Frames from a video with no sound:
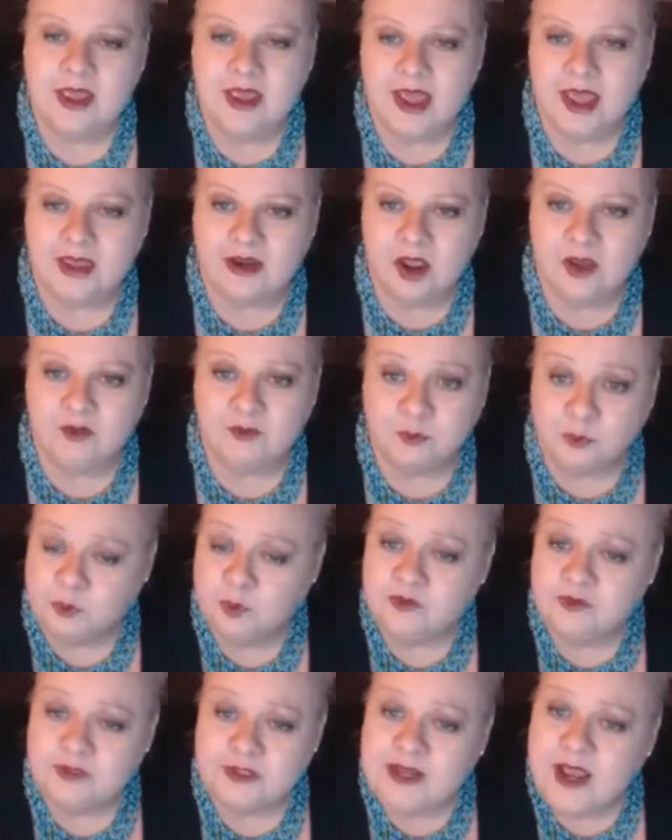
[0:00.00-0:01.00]
And I've
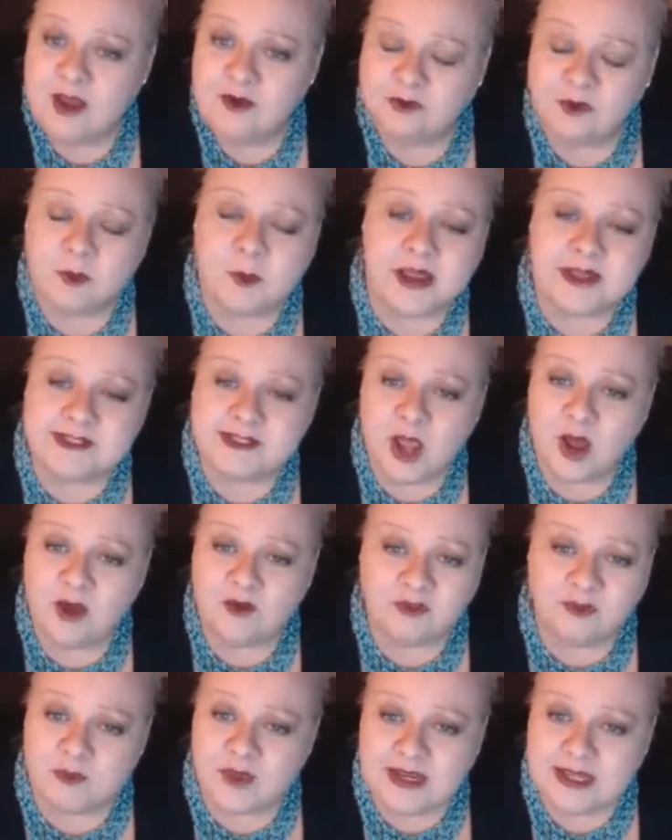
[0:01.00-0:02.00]
proved it out for
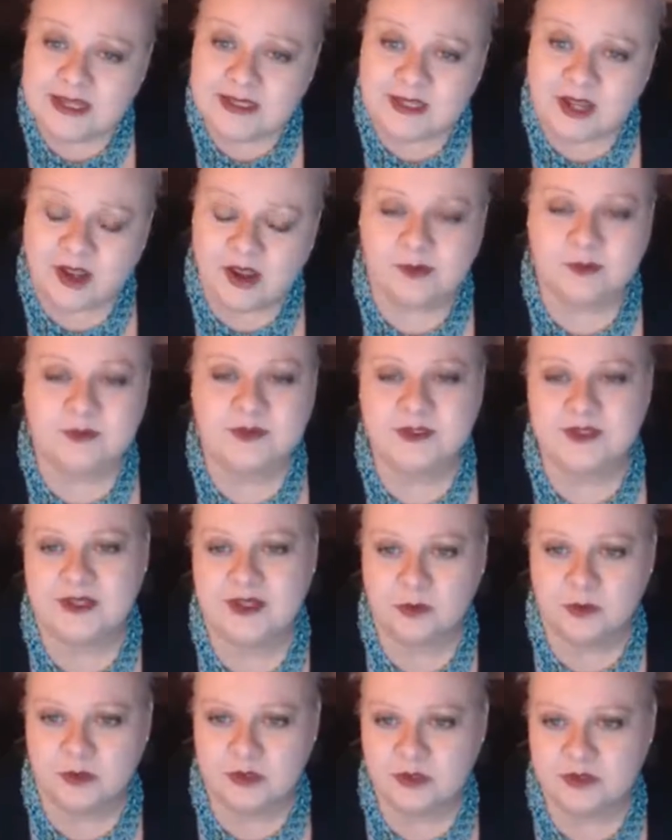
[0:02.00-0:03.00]
myself many times,
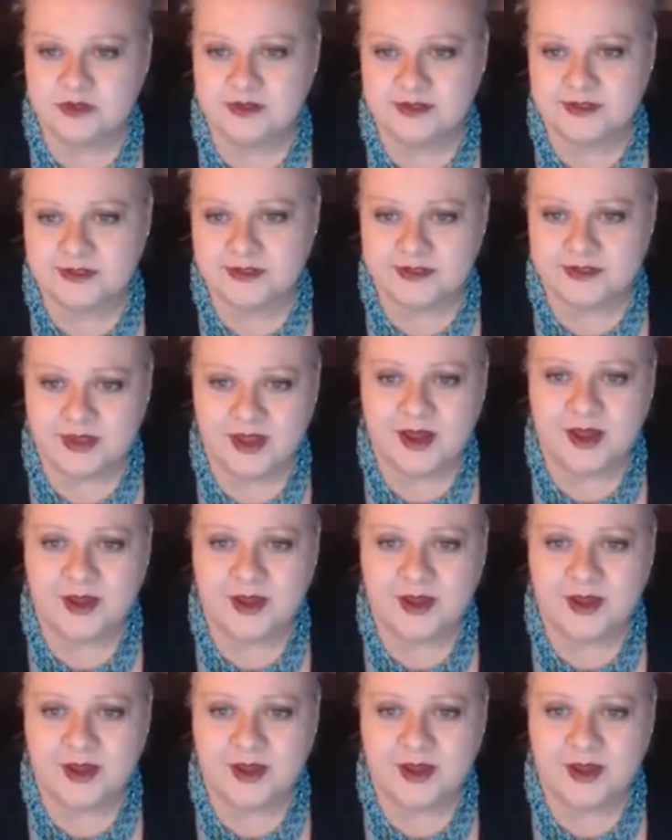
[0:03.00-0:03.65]
which is